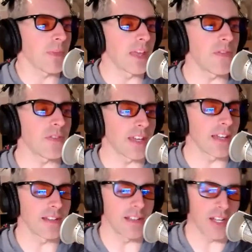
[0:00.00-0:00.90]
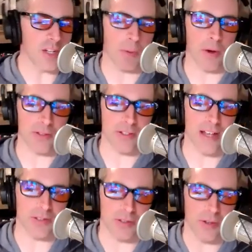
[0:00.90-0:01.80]
In the end, each person
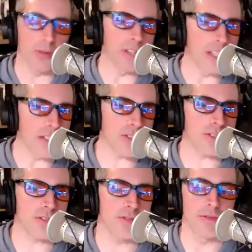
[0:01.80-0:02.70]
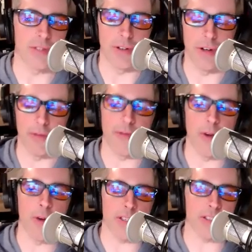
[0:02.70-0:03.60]
has their own niche, their mm-hmm. own
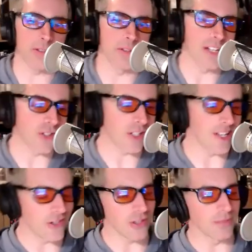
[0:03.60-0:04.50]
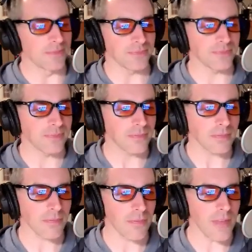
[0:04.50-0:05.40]
focus, their own education.
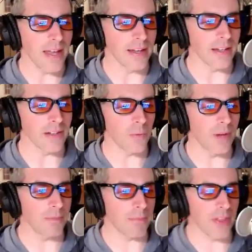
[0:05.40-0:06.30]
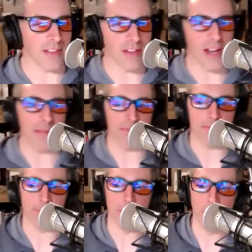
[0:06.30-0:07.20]
And one thing that I
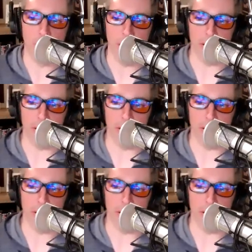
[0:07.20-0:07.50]
promote all the